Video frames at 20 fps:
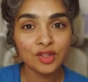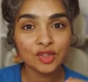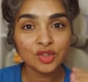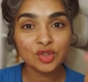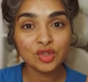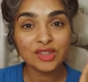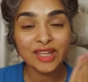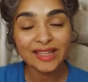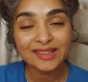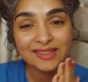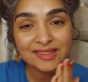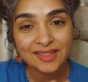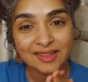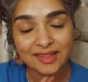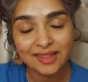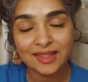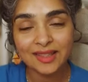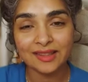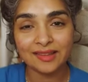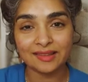So that's the
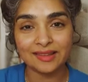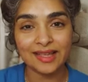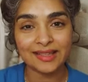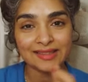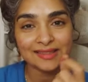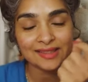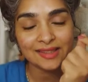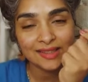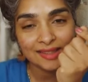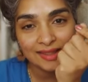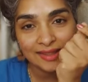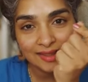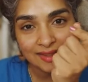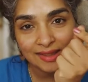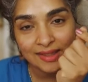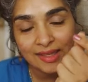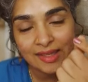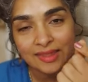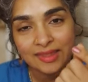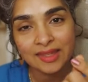thing, that's the
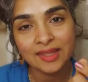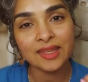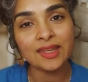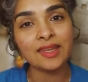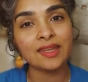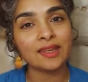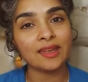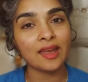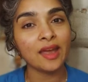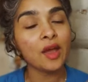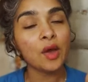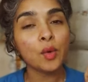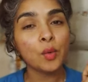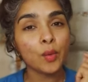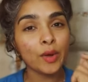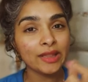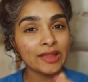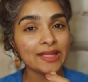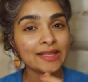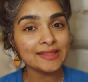key thing.
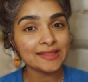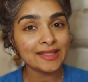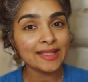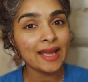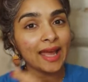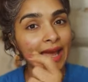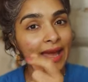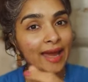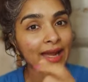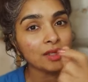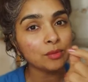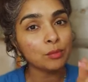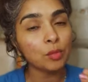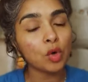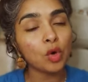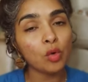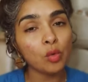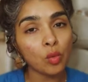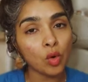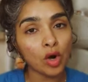When they say add
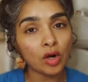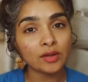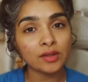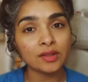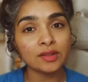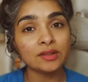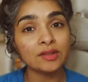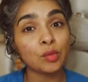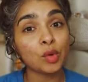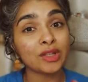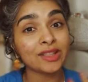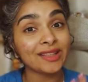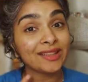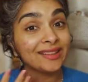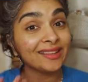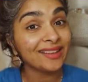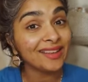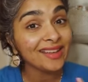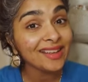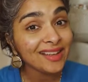more water, what they
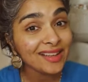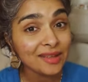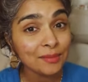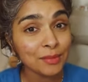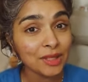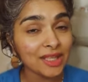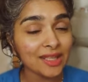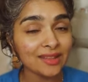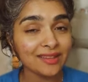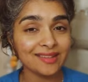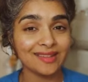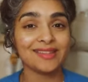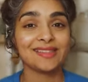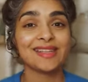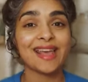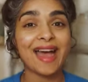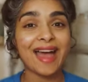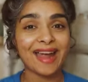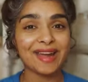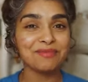really mean is
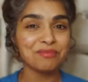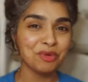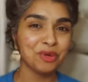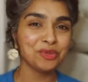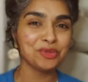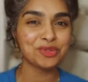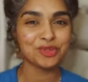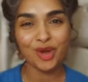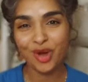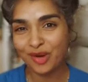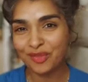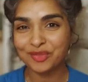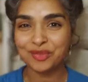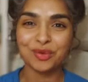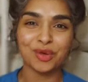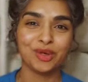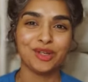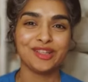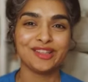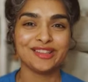add more soft
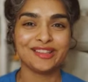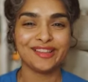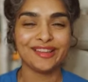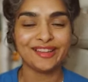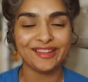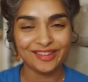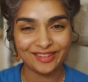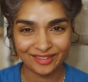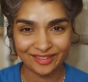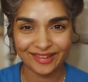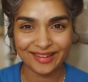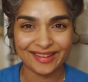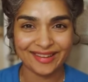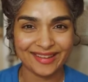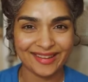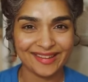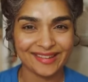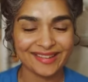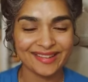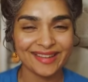water in your
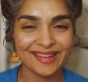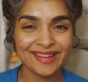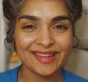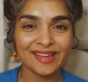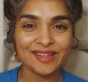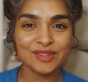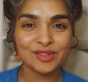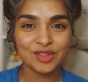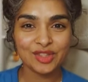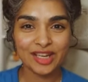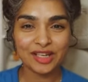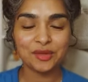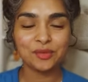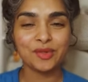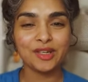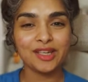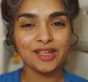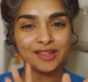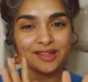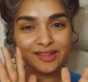hair. So that
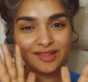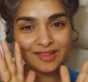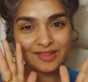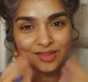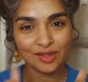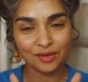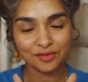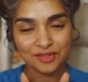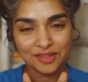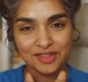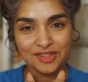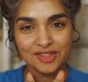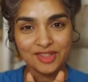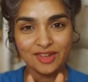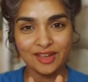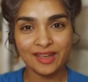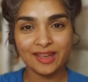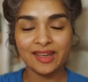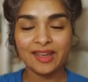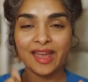way it softens
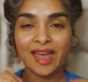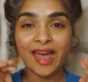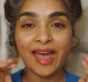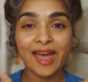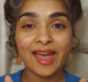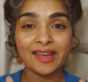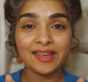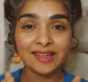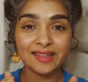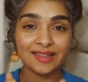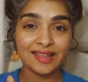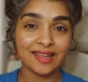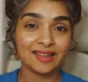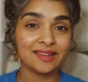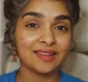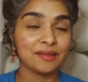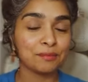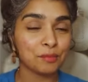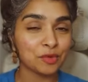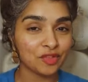your hair and it
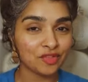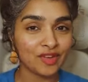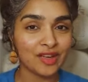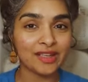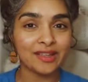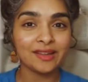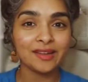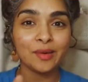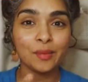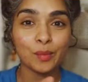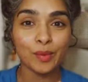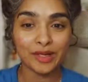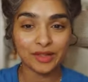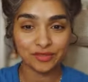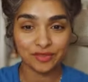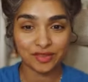can prevent wet